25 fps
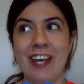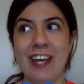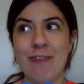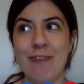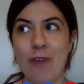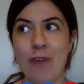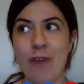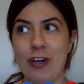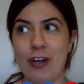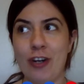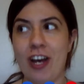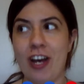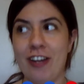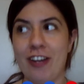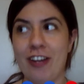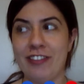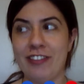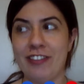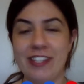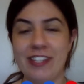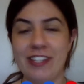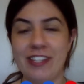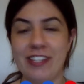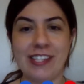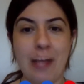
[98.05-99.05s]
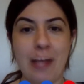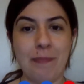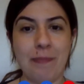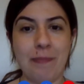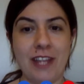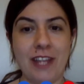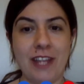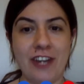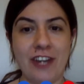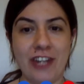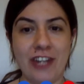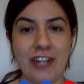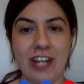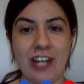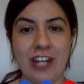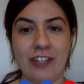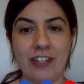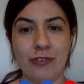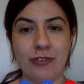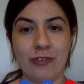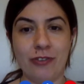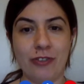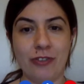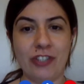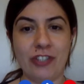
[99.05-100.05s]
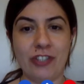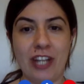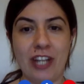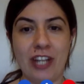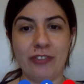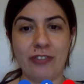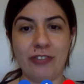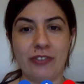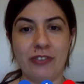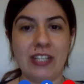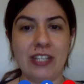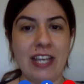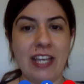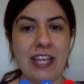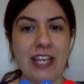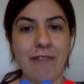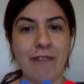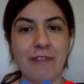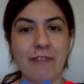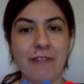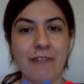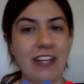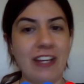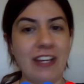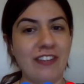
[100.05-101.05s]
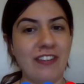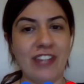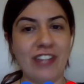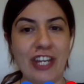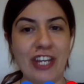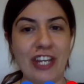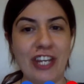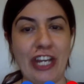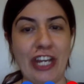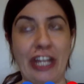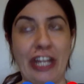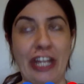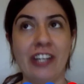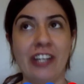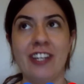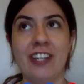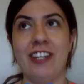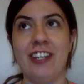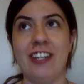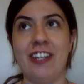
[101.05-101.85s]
work out the Sleipner area to try to see if there is any